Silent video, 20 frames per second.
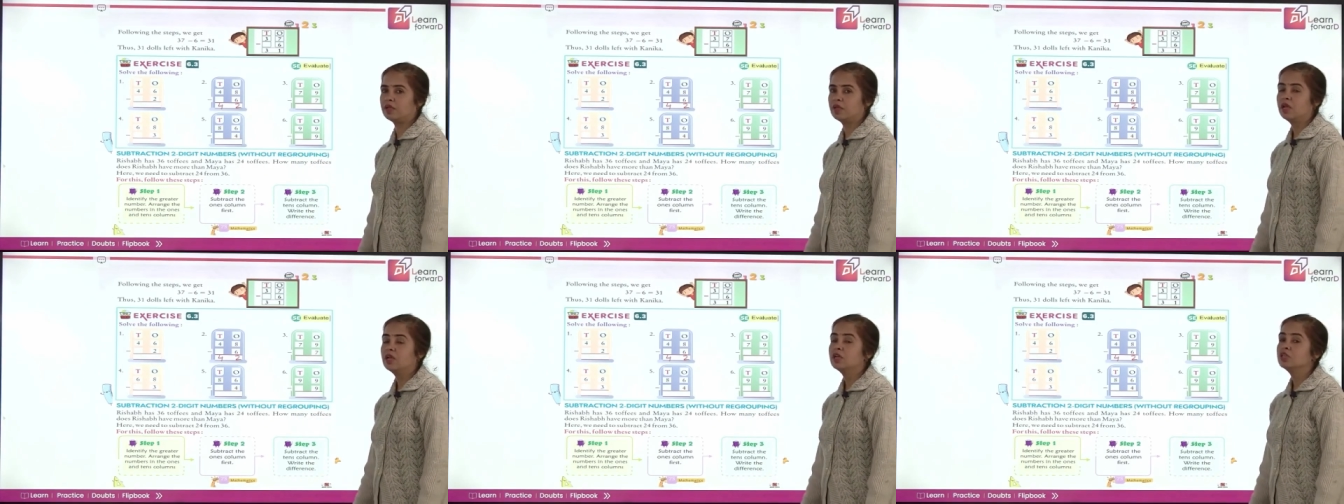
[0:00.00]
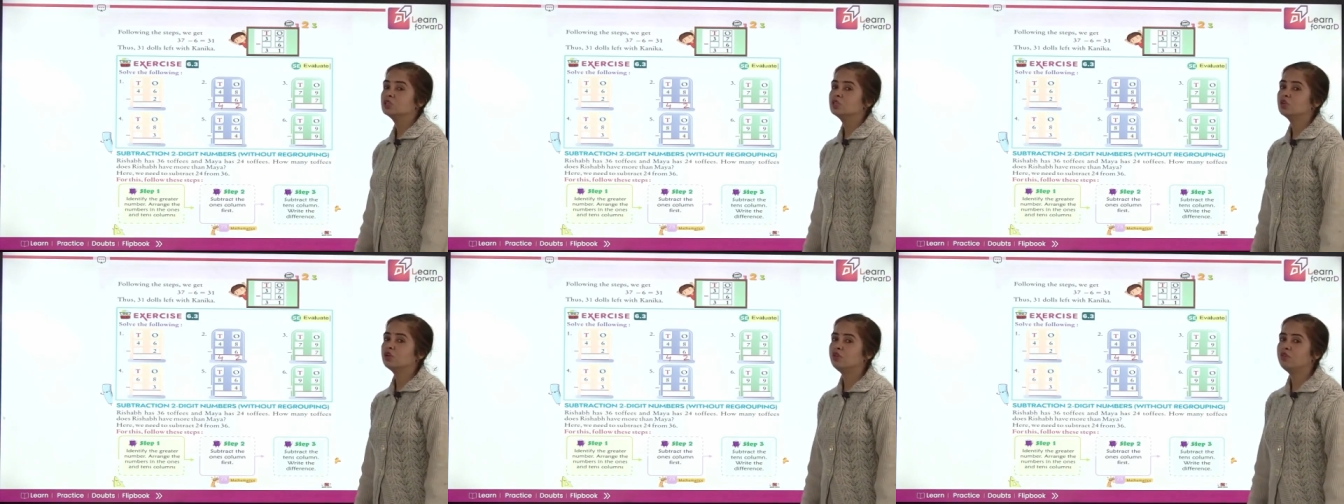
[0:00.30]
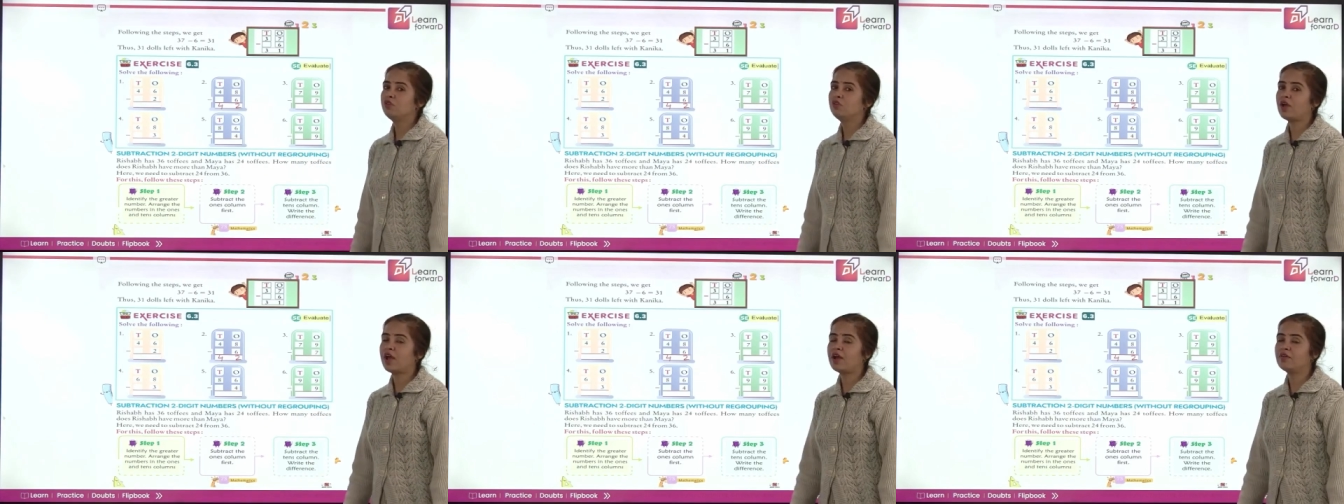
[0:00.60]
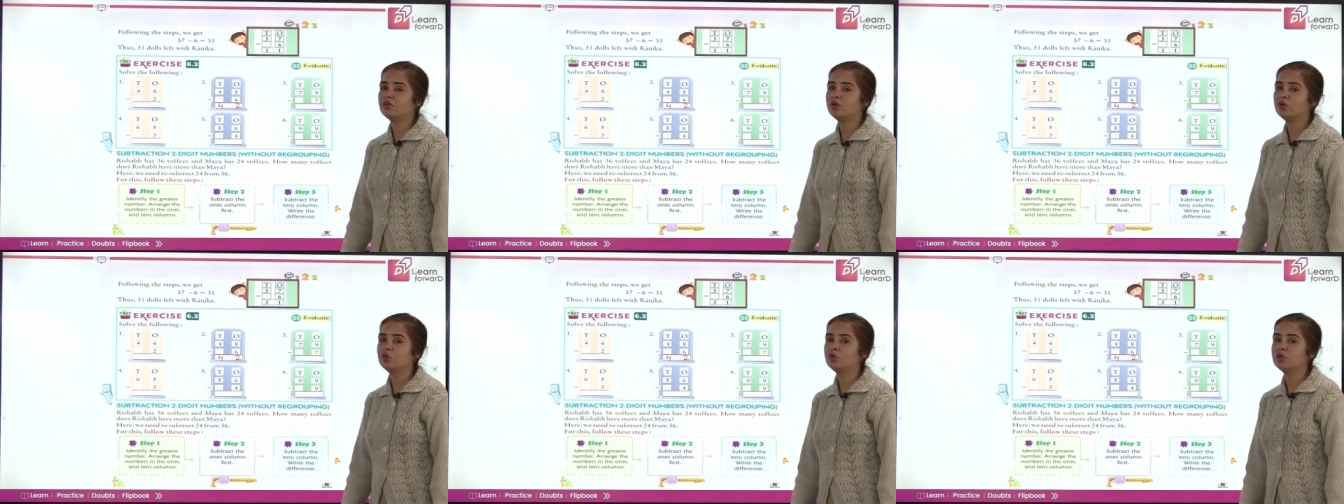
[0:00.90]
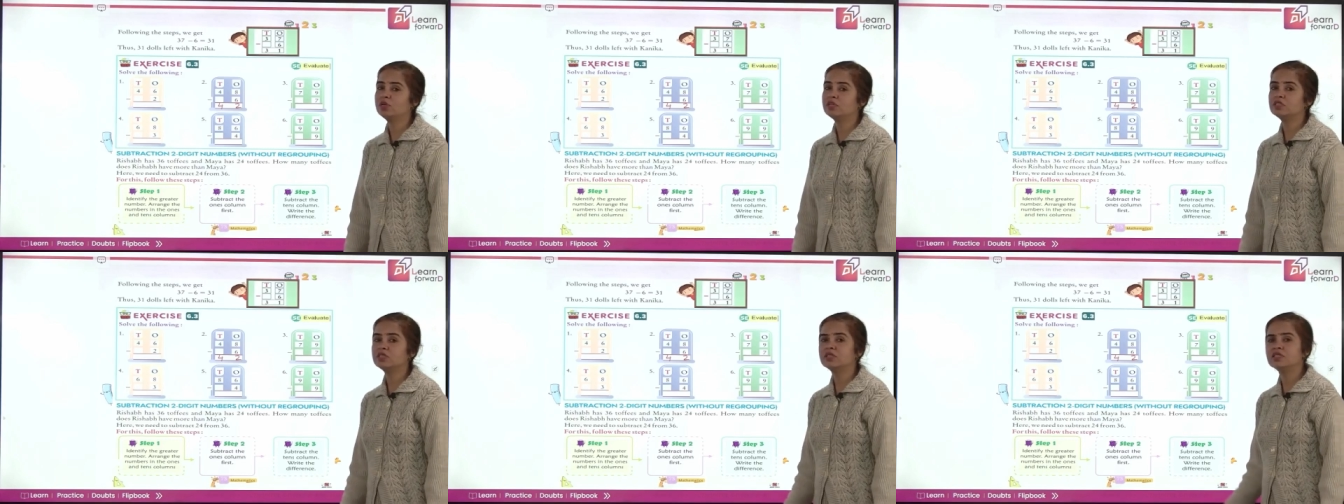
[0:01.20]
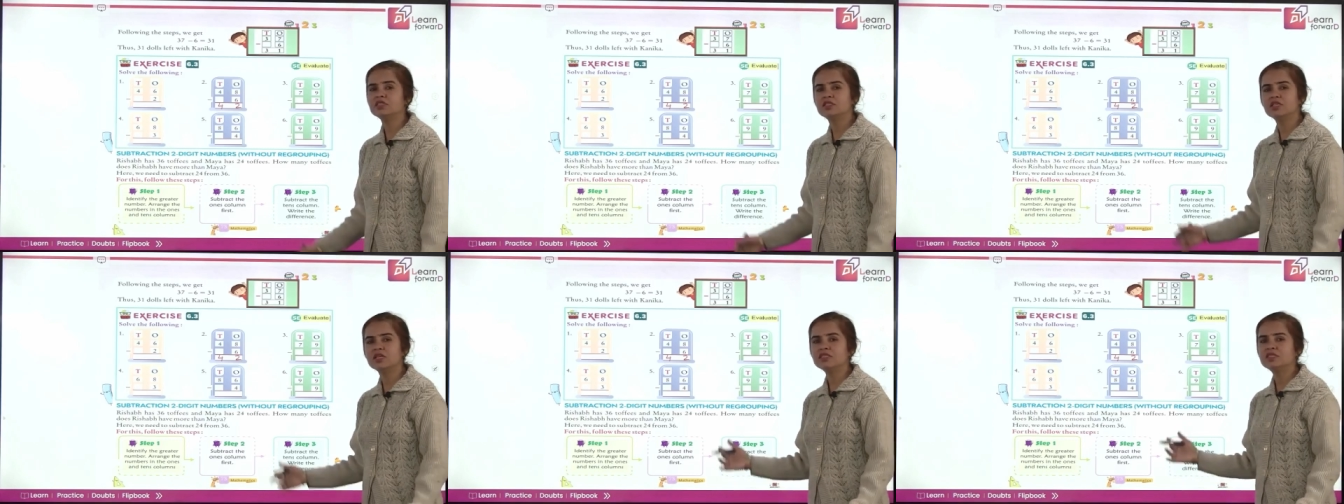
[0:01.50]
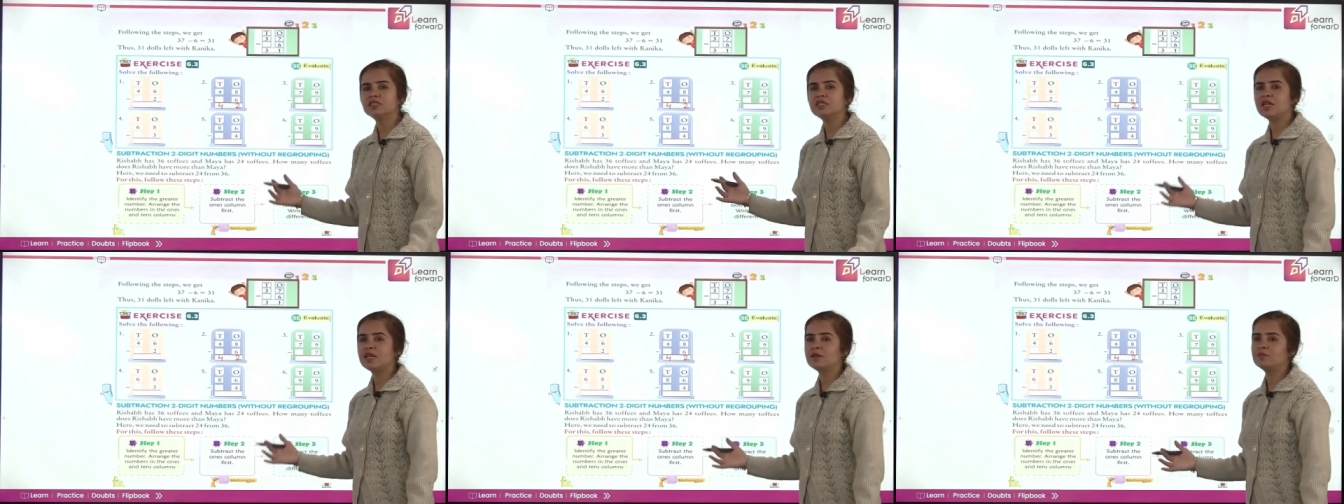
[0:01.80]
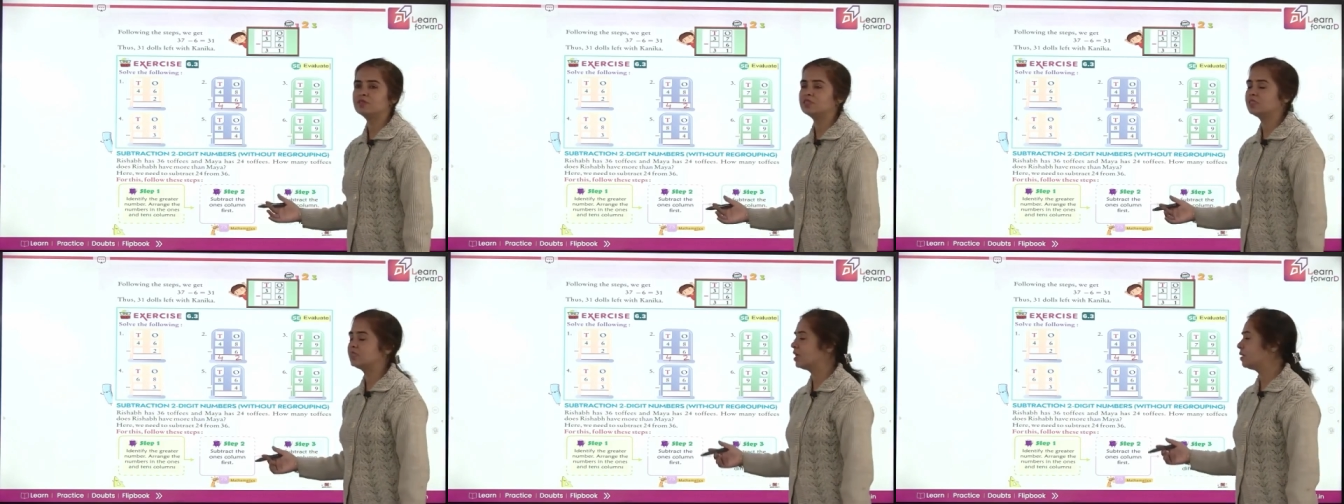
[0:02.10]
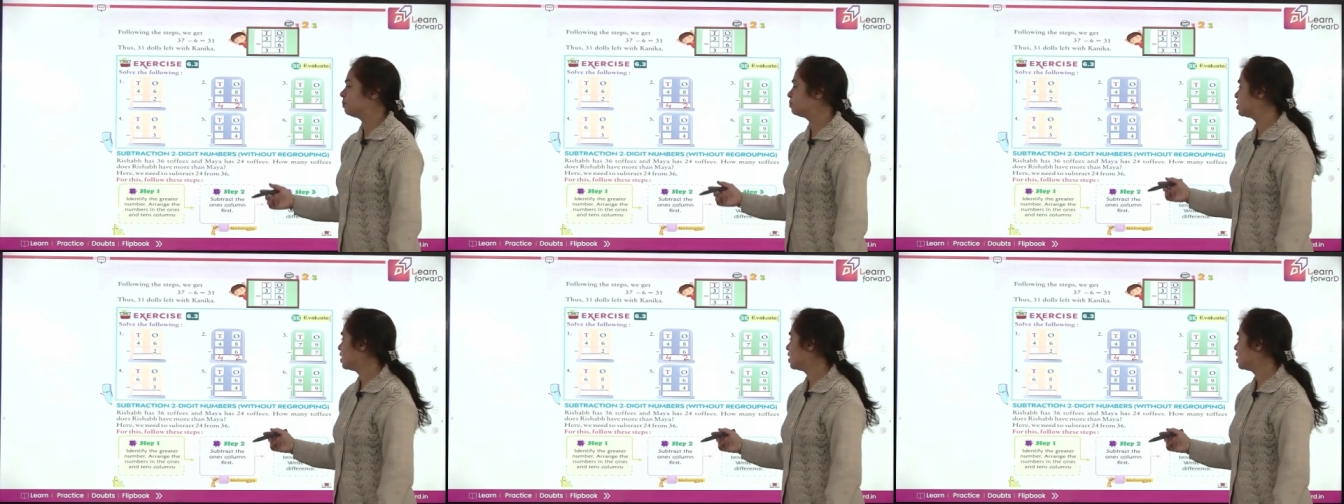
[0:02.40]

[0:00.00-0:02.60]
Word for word: So if you have two digits, the same steps.